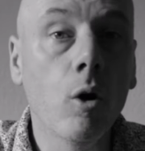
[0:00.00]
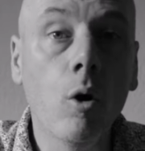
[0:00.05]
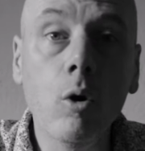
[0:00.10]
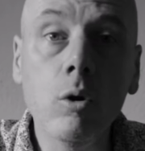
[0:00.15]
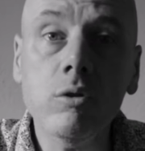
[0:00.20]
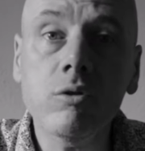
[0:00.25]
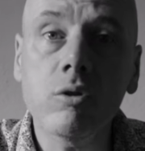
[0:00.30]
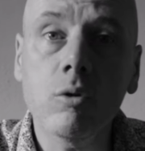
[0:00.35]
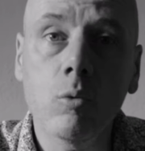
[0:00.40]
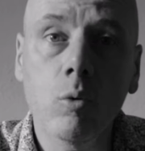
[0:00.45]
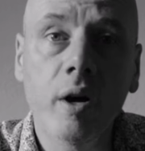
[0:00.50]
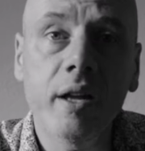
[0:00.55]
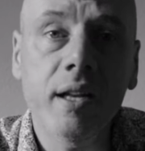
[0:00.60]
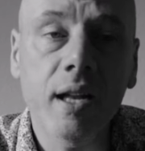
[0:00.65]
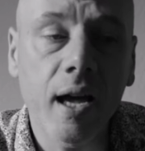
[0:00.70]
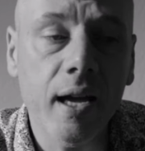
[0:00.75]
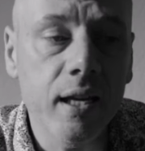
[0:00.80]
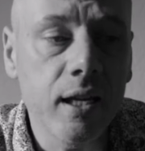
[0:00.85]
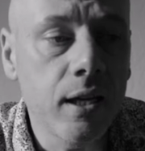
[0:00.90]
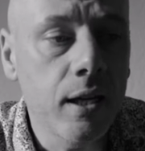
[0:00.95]
also when
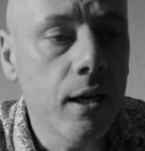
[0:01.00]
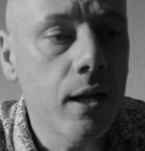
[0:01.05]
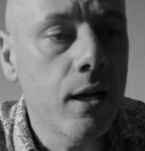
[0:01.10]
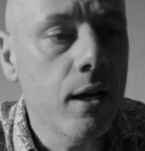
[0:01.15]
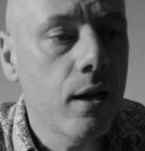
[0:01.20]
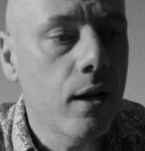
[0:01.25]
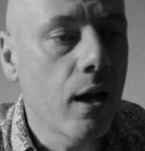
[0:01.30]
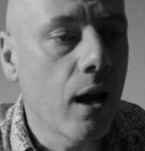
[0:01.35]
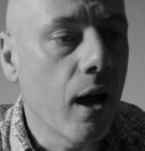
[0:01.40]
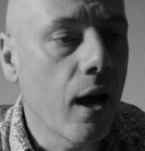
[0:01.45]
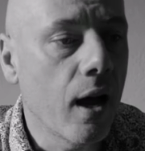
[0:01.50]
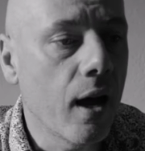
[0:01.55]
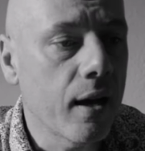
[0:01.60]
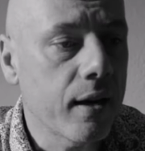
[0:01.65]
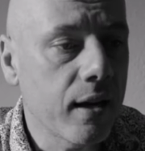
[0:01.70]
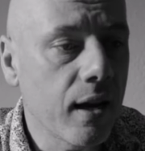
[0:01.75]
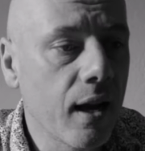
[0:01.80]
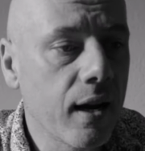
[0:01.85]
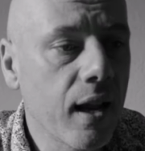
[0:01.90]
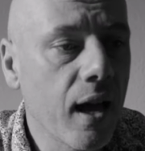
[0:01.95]
I
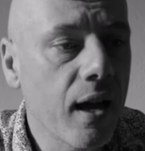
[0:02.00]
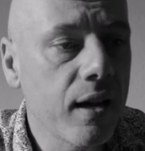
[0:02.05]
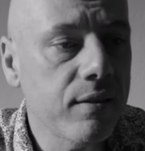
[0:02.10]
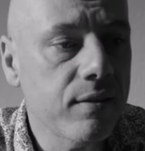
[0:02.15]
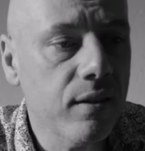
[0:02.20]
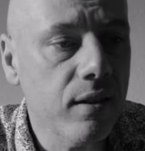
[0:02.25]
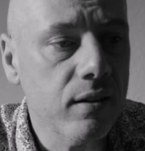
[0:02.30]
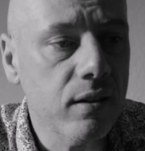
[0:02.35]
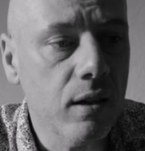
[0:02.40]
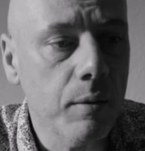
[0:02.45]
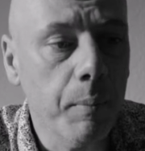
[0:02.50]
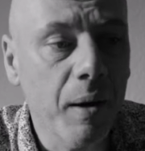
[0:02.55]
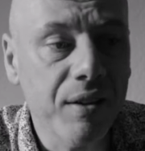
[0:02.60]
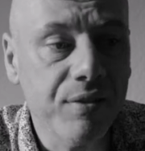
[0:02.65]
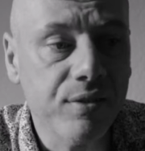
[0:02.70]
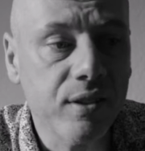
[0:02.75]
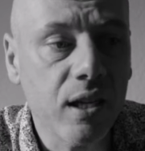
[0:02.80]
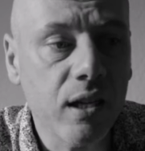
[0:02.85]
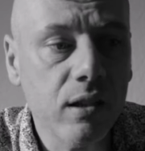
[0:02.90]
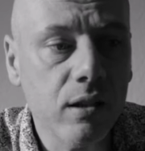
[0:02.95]
realized my
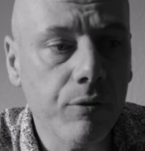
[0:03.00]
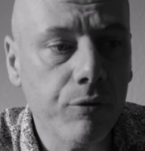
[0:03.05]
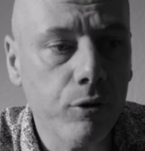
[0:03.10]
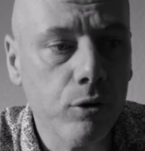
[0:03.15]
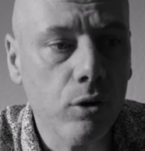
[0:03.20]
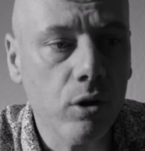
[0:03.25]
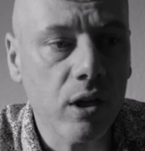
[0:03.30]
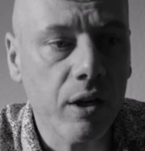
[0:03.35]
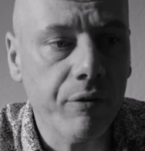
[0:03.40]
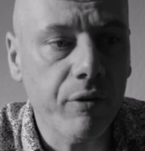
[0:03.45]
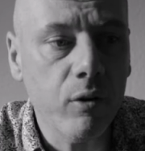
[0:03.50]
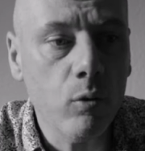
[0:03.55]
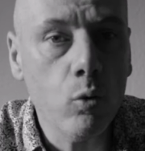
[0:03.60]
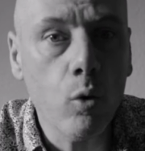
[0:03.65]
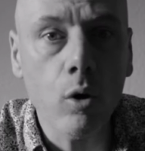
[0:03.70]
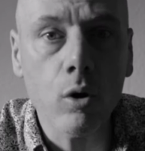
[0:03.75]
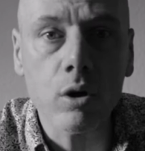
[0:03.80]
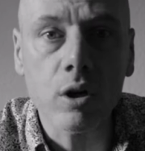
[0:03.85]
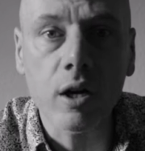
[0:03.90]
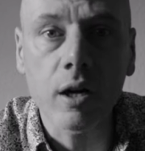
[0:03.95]
street photography
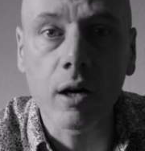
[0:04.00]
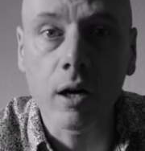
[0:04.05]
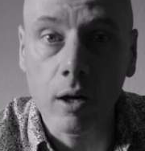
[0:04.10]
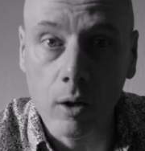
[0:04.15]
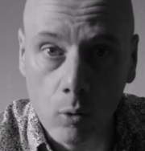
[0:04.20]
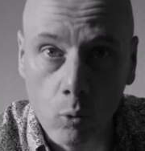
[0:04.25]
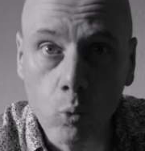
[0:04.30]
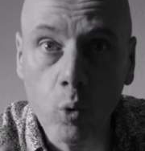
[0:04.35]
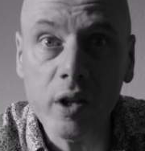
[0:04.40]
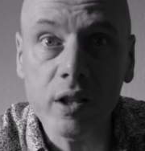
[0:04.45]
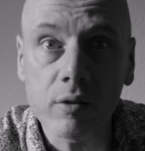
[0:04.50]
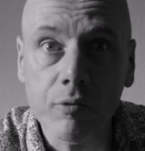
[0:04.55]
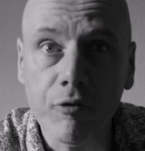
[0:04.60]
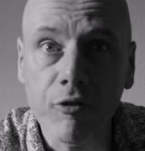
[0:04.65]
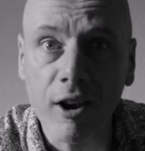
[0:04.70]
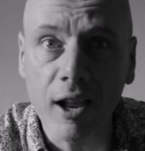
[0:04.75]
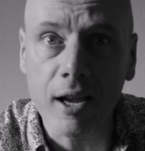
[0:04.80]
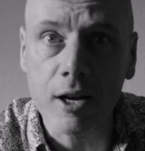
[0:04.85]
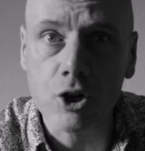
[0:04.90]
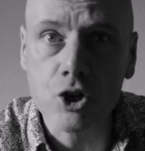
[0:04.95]
work with
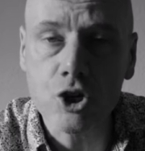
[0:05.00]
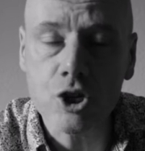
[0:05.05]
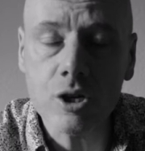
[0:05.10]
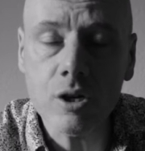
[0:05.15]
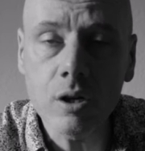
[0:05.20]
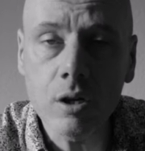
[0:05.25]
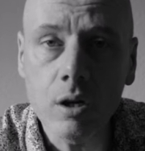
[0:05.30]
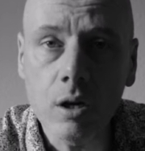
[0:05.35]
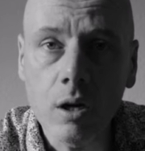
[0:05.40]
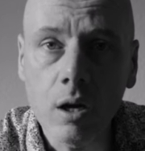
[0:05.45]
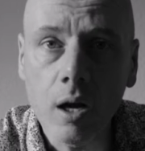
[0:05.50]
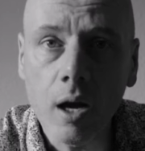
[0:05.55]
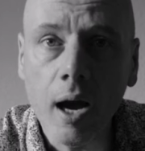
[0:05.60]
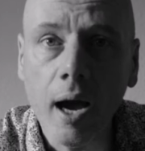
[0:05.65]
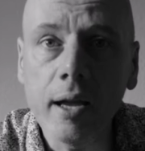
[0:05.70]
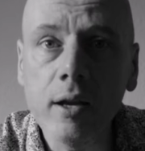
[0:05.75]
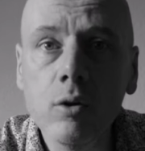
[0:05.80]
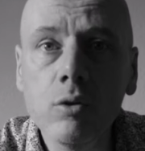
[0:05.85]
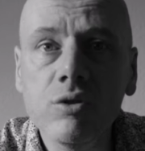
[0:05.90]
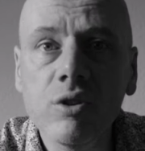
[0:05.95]
flash,
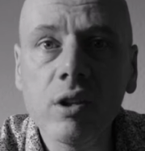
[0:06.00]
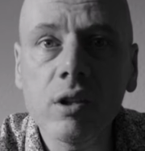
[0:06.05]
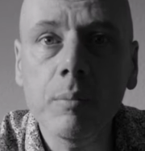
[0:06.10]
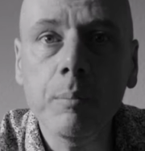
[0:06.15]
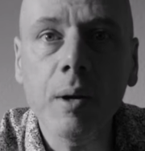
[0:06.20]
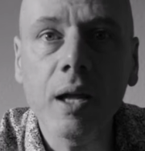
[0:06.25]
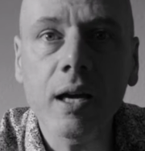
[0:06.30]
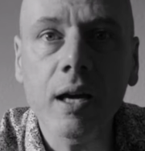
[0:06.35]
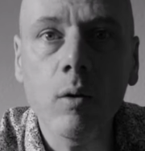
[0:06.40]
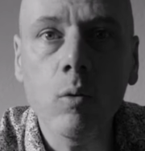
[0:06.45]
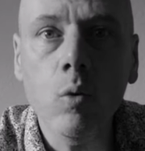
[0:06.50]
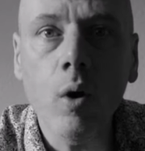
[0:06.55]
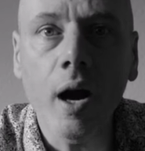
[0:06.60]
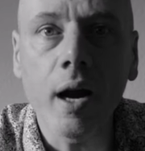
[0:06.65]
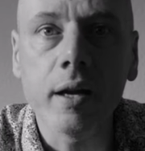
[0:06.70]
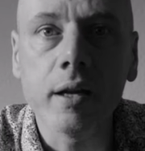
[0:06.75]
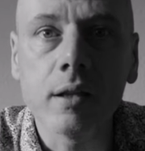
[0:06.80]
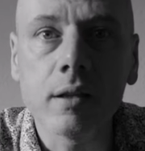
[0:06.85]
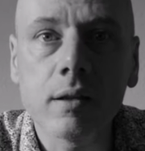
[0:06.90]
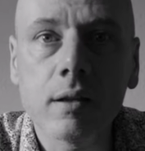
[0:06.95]
I used black and
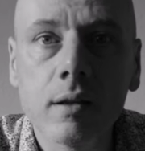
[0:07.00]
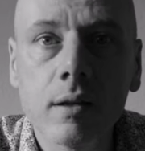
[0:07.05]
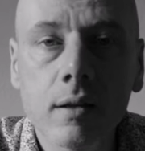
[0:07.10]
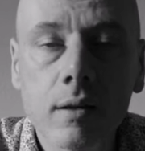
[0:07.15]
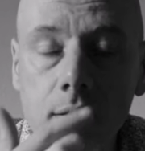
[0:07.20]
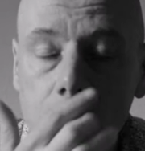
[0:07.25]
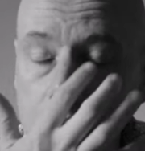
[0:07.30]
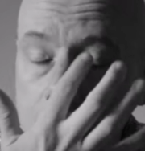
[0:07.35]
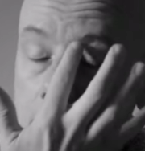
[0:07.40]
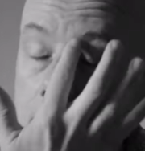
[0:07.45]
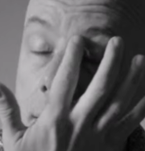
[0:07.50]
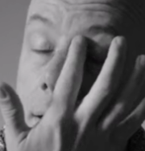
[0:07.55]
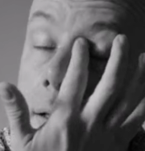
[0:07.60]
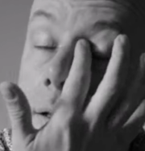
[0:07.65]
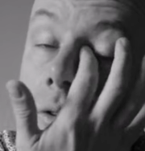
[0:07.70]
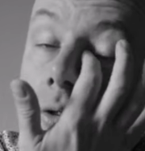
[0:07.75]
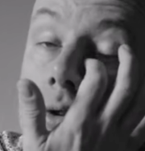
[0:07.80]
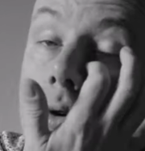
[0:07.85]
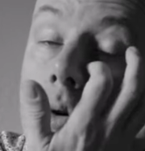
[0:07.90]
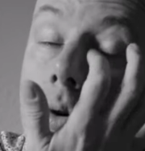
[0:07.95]
white.
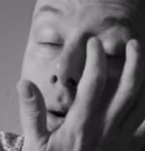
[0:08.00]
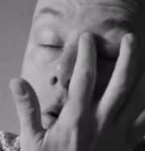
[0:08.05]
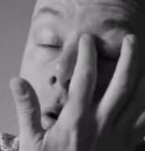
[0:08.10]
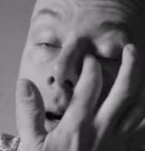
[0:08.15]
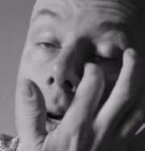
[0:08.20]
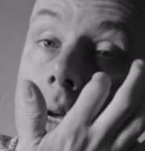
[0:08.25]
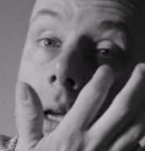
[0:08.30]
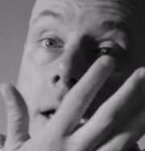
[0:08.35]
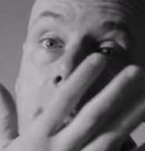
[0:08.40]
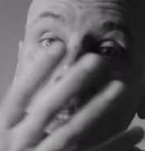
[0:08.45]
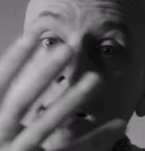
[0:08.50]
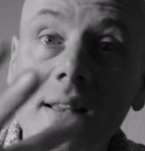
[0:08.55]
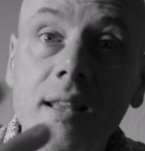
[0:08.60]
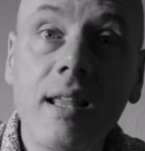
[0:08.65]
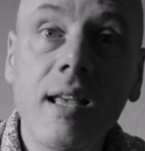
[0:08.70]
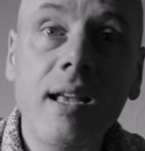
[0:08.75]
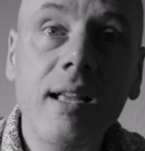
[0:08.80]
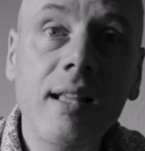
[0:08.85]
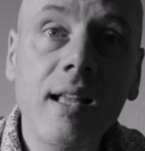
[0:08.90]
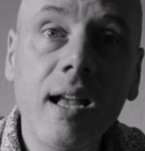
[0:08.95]
So
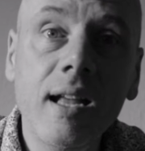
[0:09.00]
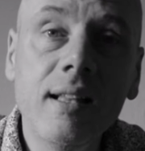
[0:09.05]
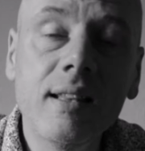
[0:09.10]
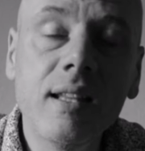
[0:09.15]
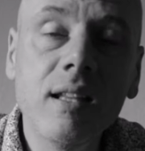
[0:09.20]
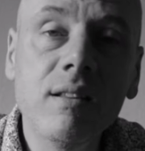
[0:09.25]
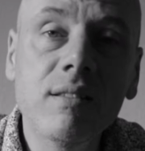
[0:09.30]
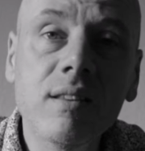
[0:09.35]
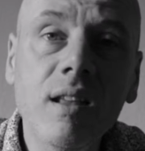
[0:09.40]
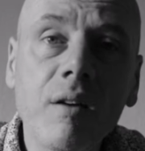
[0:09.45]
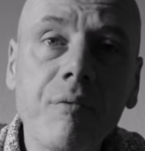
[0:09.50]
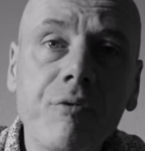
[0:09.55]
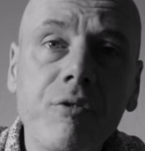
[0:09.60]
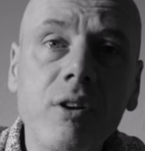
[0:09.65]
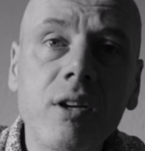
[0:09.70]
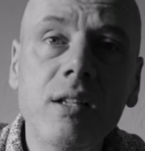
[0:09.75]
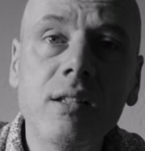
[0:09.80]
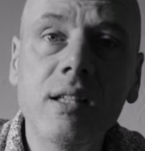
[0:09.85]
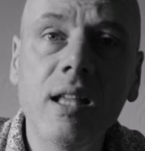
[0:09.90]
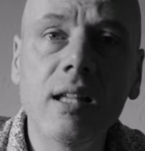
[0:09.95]
it is
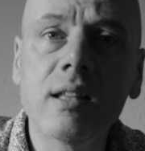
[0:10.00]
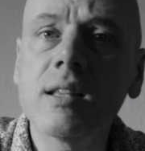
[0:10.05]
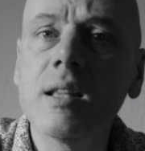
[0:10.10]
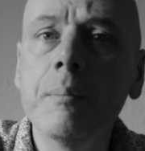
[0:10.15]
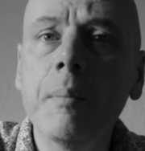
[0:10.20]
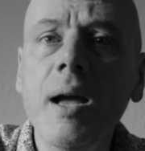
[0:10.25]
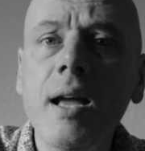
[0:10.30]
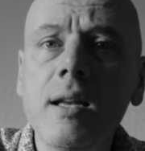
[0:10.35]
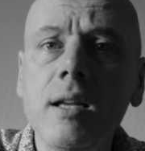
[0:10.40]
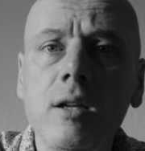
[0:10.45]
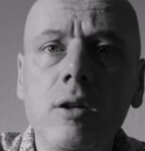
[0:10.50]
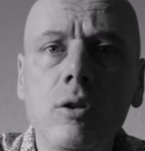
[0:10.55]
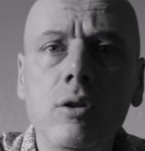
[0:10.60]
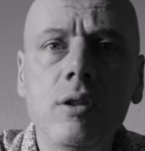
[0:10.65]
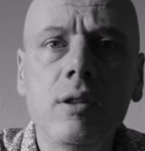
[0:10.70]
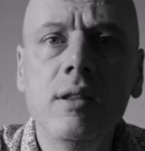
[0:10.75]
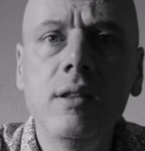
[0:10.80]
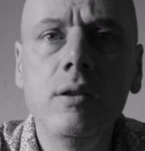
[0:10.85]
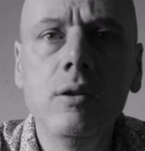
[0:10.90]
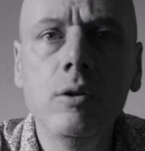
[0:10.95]
something that many
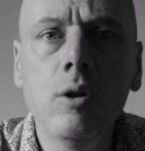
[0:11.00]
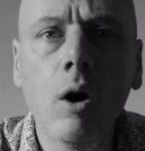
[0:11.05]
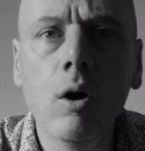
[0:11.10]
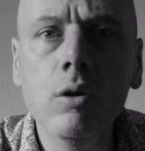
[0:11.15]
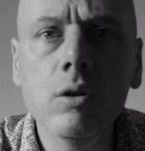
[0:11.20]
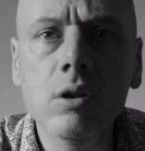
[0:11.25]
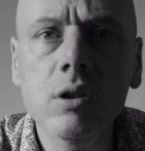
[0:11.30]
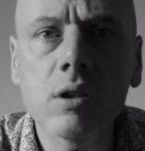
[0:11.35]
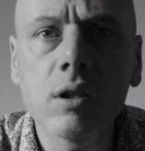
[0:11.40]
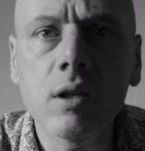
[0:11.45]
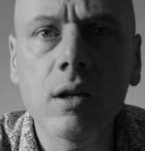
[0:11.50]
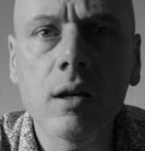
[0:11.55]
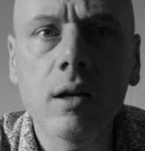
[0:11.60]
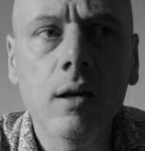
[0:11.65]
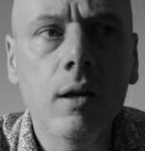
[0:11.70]
don't